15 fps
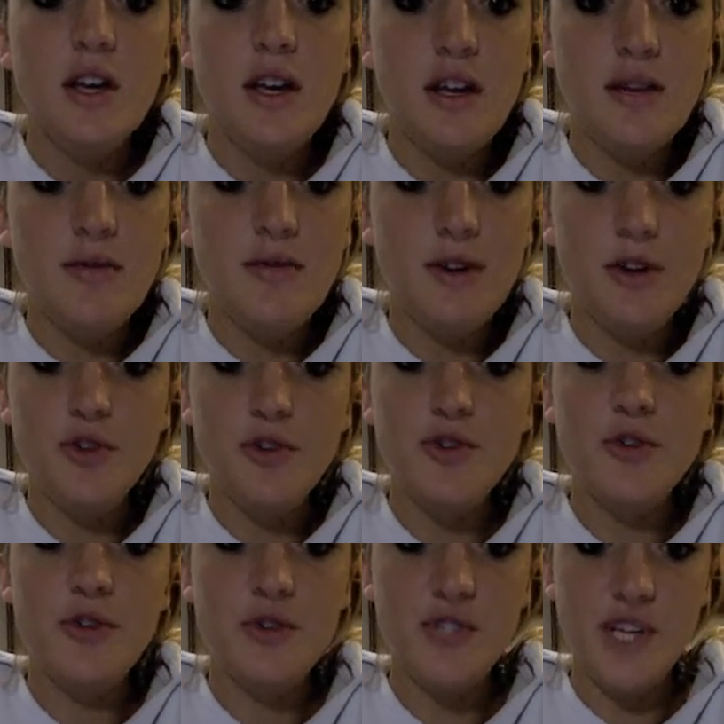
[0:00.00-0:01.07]
In
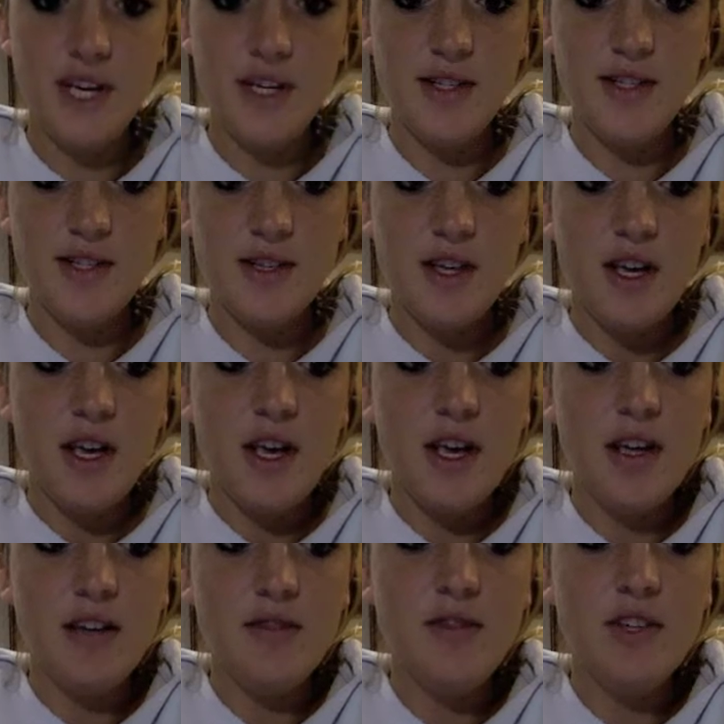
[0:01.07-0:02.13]
functional sites,
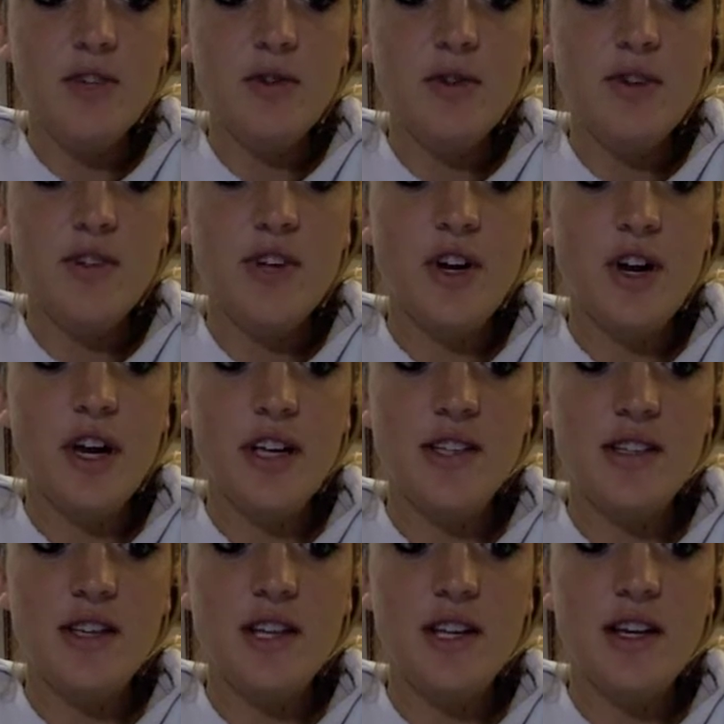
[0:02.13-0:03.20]
individuals are
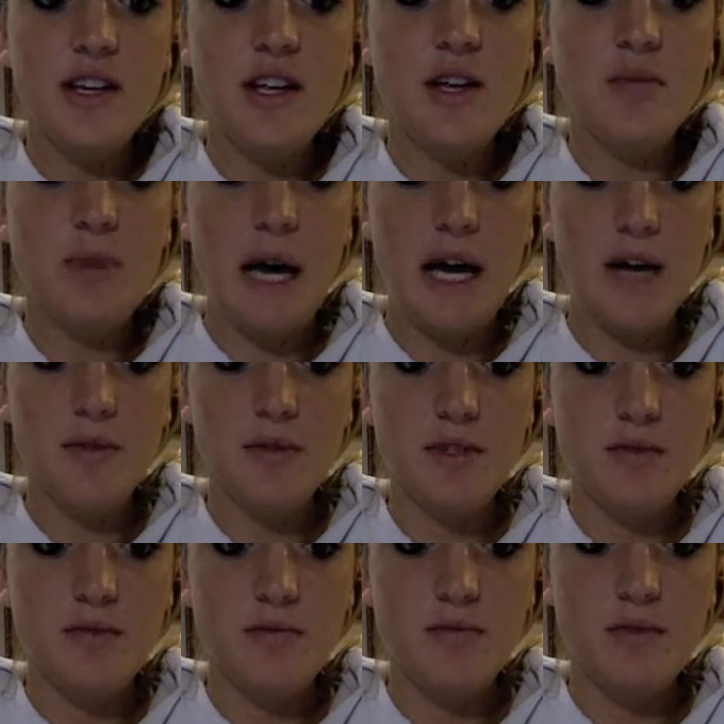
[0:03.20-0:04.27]
isolated and mapped,
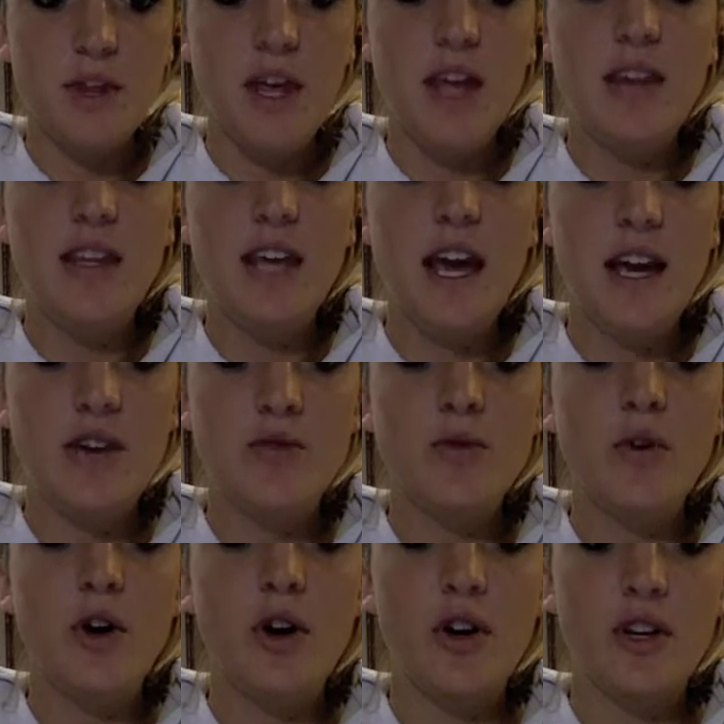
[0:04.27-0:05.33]
and the
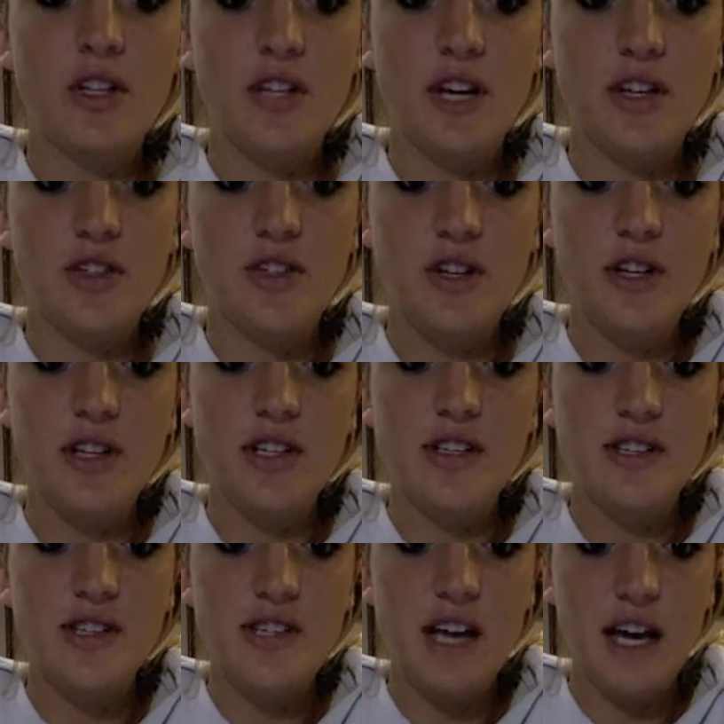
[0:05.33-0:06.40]
actual architecture is
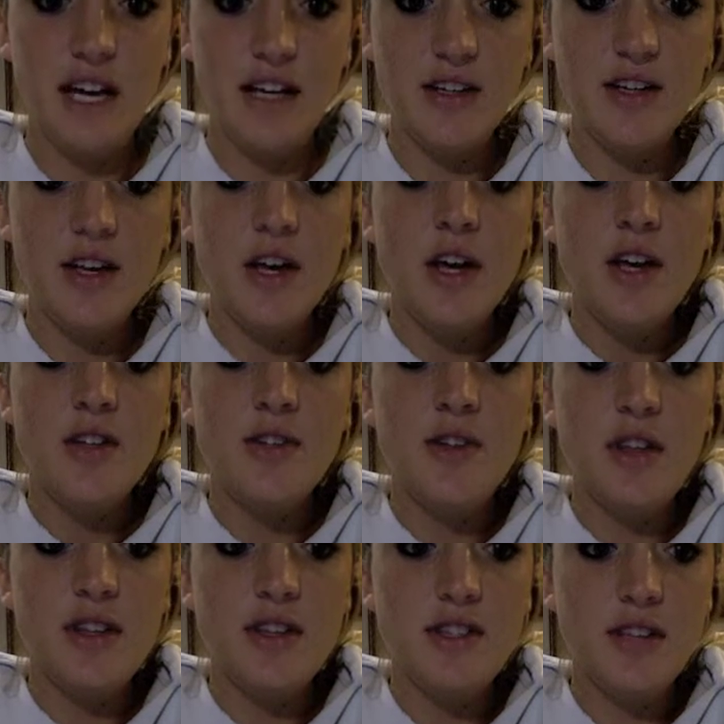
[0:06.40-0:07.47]
designed so
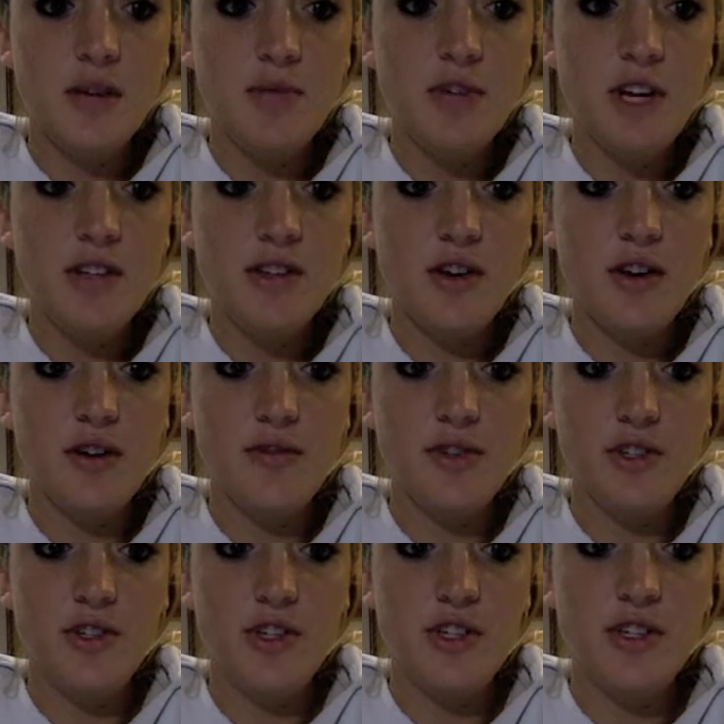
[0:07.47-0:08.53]
that the subjects are
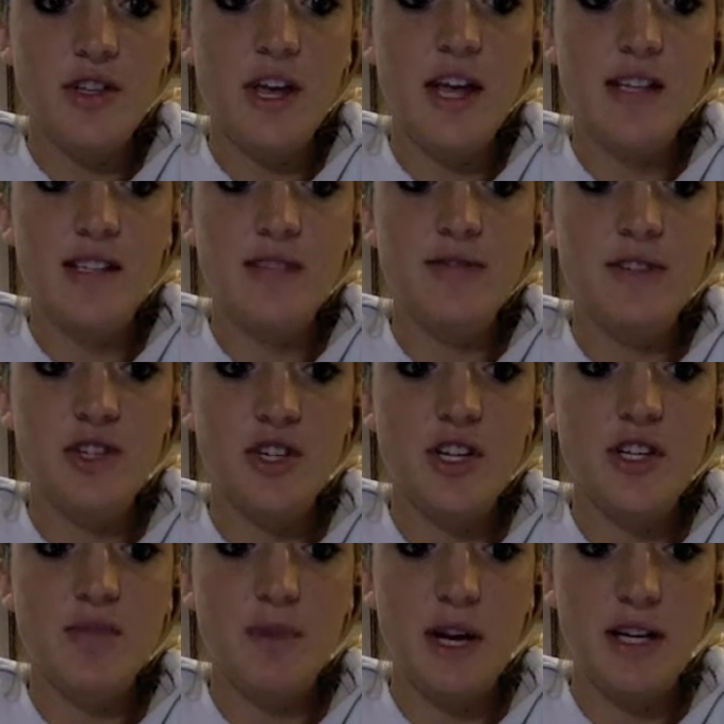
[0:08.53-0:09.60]
as efficient
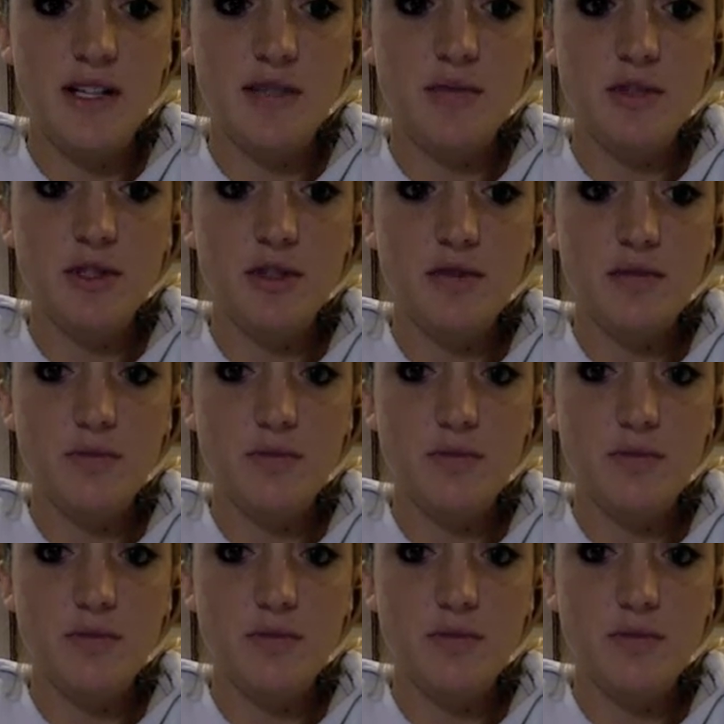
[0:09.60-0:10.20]
as possible.